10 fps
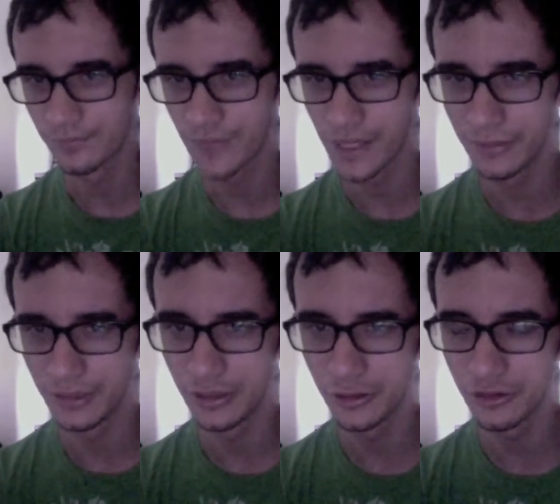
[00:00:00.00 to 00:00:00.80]
I mean,
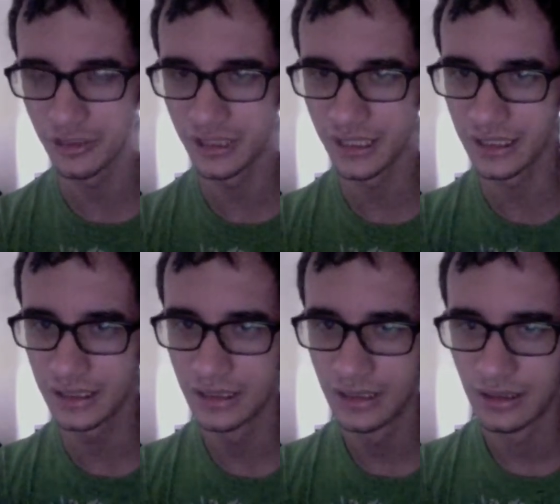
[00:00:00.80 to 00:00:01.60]
other than that
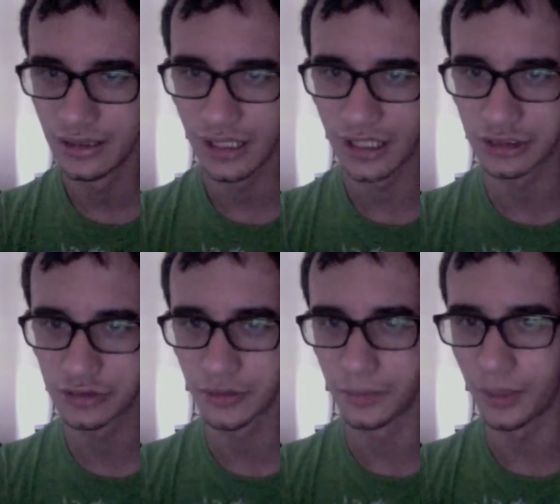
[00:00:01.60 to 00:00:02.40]

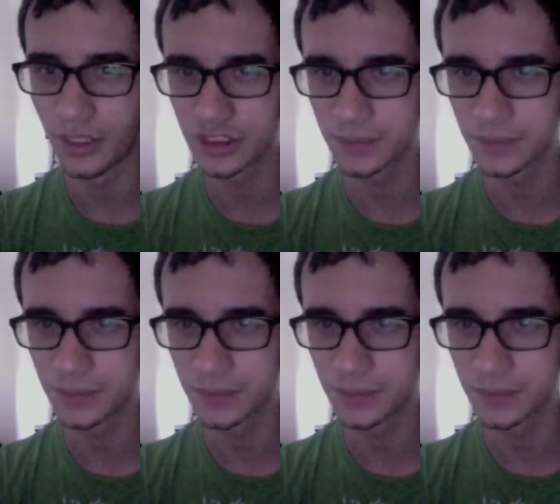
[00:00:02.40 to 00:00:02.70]
extra boss